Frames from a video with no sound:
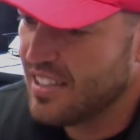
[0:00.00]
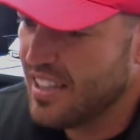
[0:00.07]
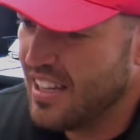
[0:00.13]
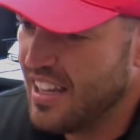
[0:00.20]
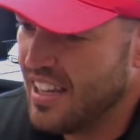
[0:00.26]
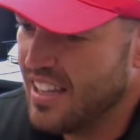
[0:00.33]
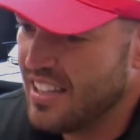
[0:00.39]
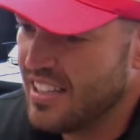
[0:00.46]

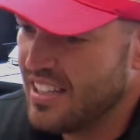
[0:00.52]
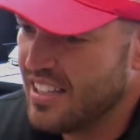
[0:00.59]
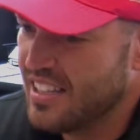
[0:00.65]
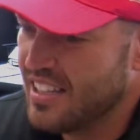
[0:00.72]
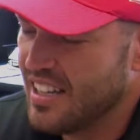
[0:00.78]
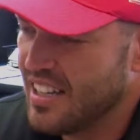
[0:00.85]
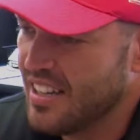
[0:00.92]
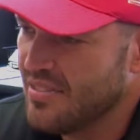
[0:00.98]
and
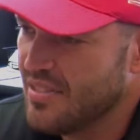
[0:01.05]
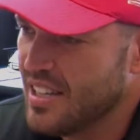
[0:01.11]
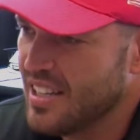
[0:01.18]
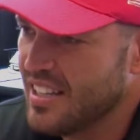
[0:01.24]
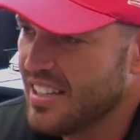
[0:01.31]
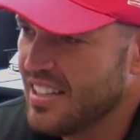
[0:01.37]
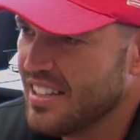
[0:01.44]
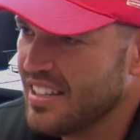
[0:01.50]

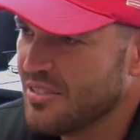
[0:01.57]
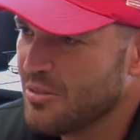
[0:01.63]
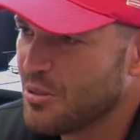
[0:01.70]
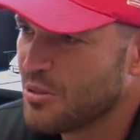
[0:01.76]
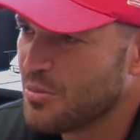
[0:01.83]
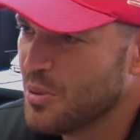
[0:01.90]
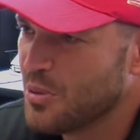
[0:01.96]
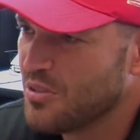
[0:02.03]
then we
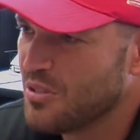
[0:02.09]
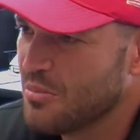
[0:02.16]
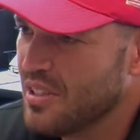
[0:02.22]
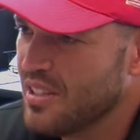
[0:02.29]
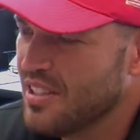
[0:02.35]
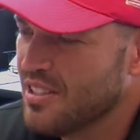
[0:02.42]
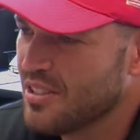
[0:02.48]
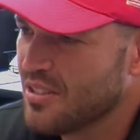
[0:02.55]
were supposed to
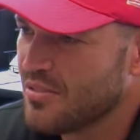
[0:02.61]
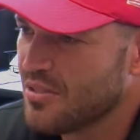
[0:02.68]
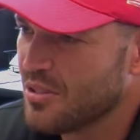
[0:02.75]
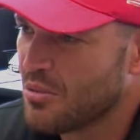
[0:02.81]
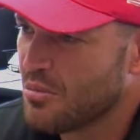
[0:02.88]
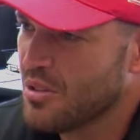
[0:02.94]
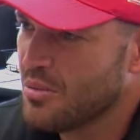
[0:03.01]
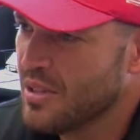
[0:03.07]
be here for
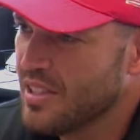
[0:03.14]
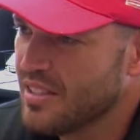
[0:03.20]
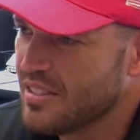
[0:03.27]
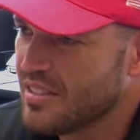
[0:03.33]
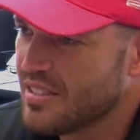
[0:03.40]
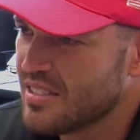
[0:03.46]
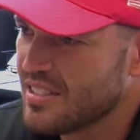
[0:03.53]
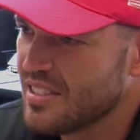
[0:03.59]
3
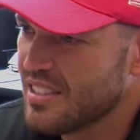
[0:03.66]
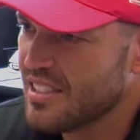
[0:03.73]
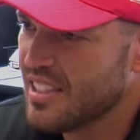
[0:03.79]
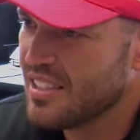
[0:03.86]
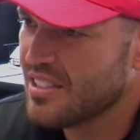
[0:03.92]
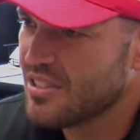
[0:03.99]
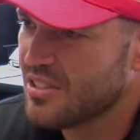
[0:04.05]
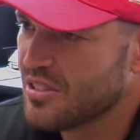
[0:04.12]
weeks, and
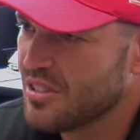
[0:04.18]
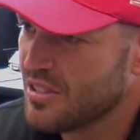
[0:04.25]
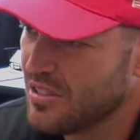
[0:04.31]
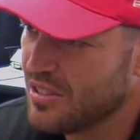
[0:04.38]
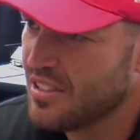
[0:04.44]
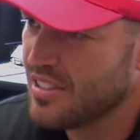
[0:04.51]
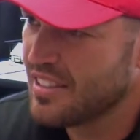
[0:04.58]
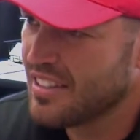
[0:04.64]
that turned
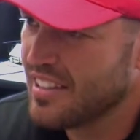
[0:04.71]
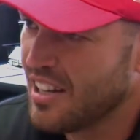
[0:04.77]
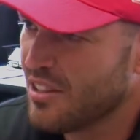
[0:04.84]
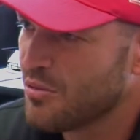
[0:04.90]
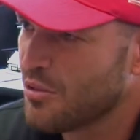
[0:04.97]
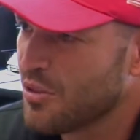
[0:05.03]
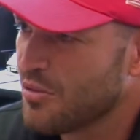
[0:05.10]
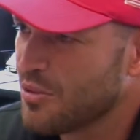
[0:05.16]
into
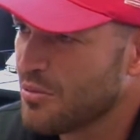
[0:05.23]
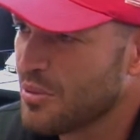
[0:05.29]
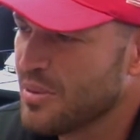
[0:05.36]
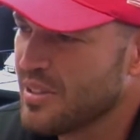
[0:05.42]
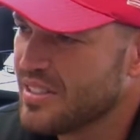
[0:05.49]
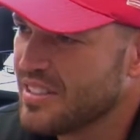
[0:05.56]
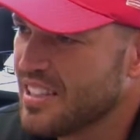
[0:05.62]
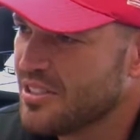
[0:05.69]
California for 3
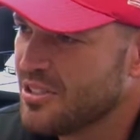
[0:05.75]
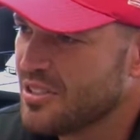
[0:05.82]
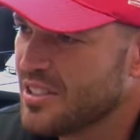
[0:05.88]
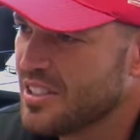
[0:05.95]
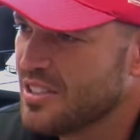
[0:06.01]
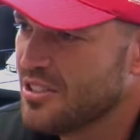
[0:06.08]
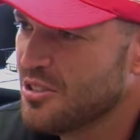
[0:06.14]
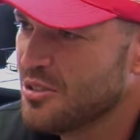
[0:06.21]
weeks, and that
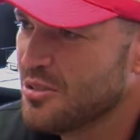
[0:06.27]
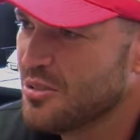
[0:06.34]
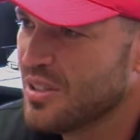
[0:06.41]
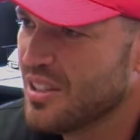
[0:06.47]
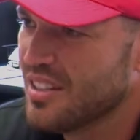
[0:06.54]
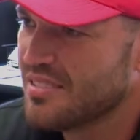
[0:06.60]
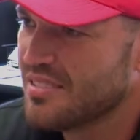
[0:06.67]
turned into